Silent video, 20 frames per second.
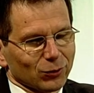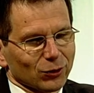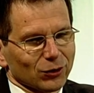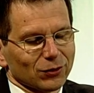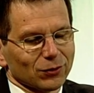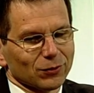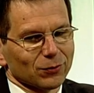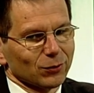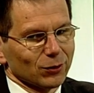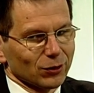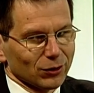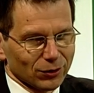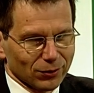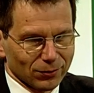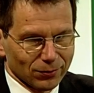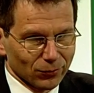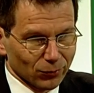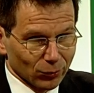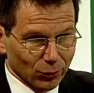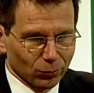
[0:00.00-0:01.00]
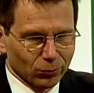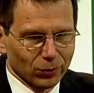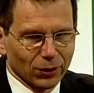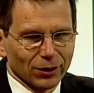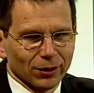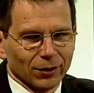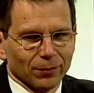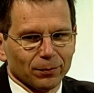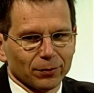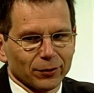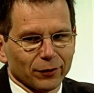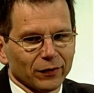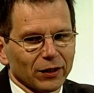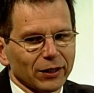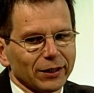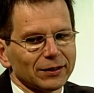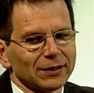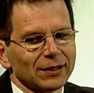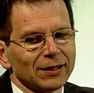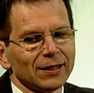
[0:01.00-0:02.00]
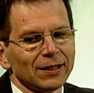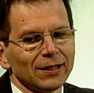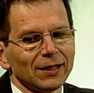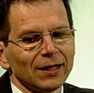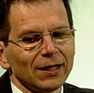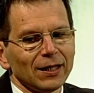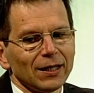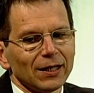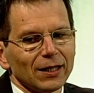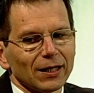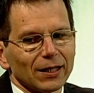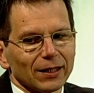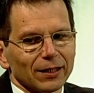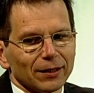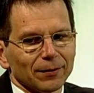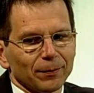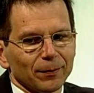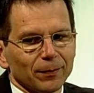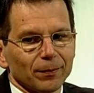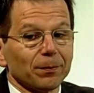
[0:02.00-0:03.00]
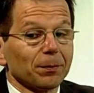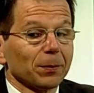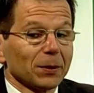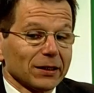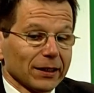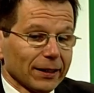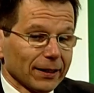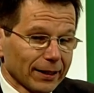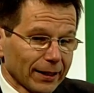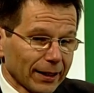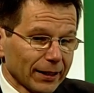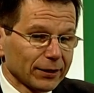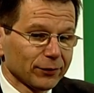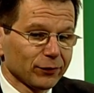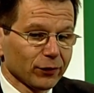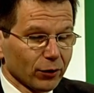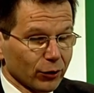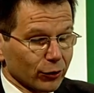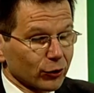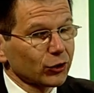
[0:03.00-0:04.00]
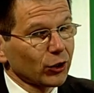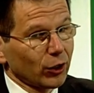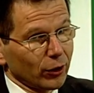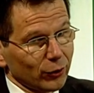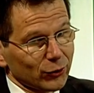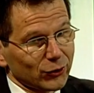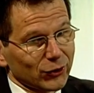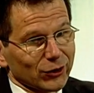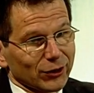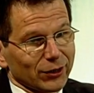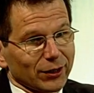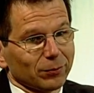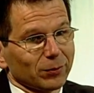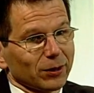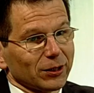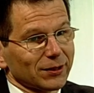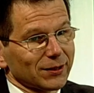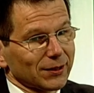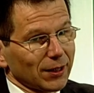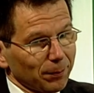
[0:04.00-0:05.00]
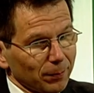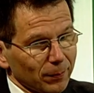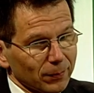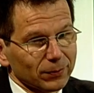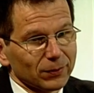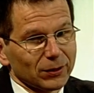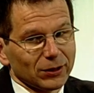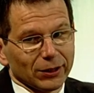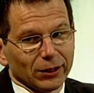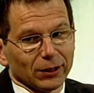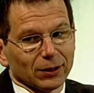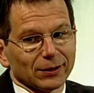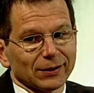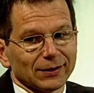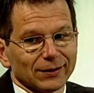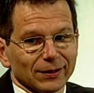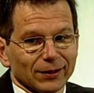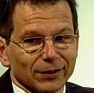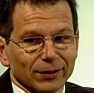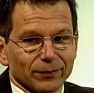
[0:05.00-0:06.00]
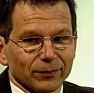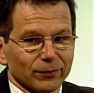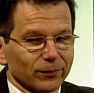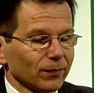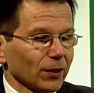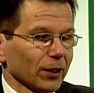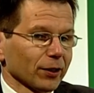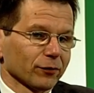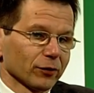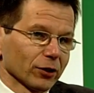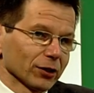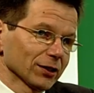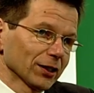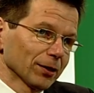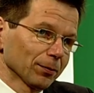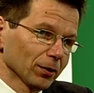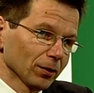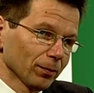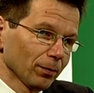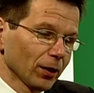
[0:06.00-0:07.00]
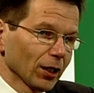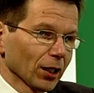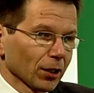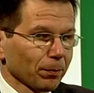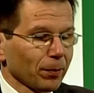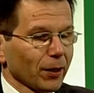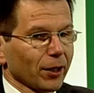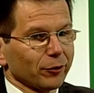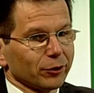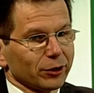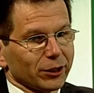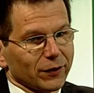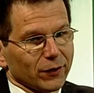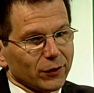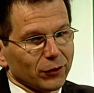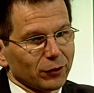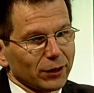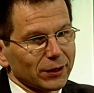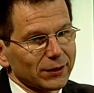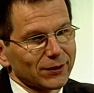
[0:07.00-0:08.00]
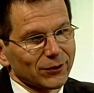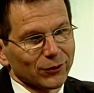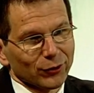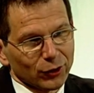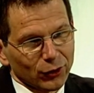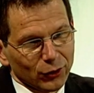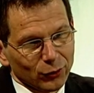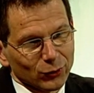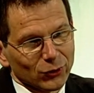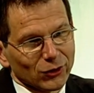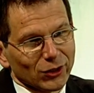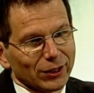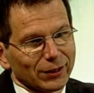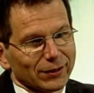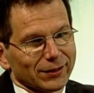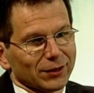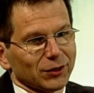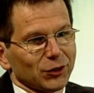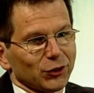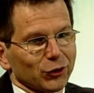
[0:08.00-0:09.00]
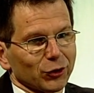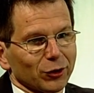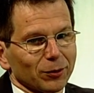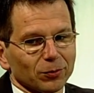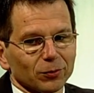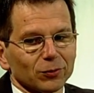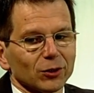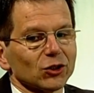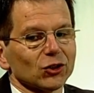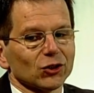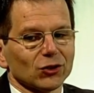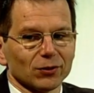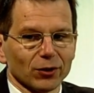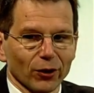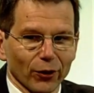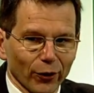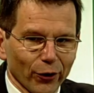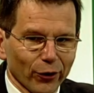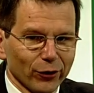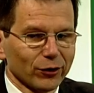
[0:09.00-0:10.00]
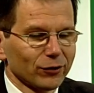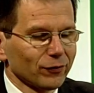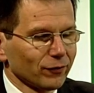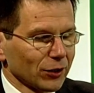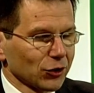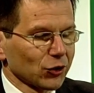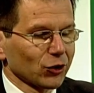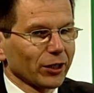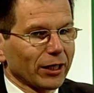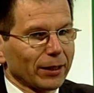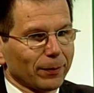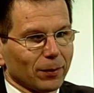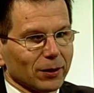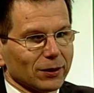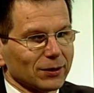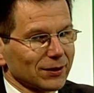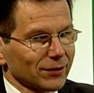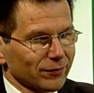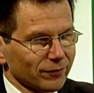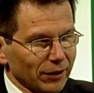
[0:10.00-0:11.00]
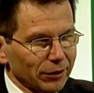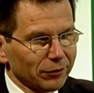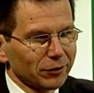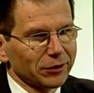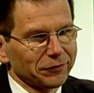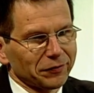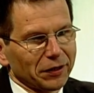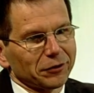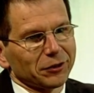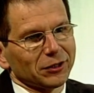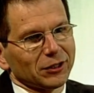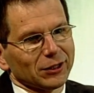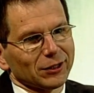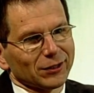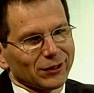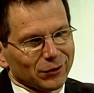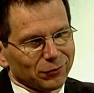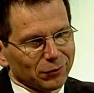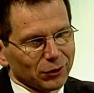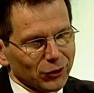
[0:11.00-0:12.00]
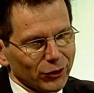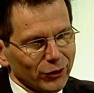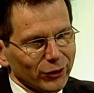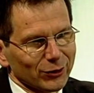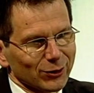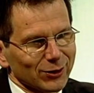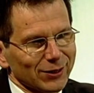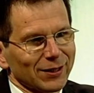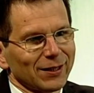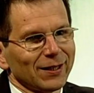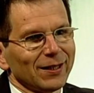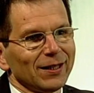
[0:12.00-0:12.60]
would provide. But then again, if you looked closer, there were some deals, like for example, Plug Power in the US or Q Cells in Europe, which earned venture capitalists very, very decent returns.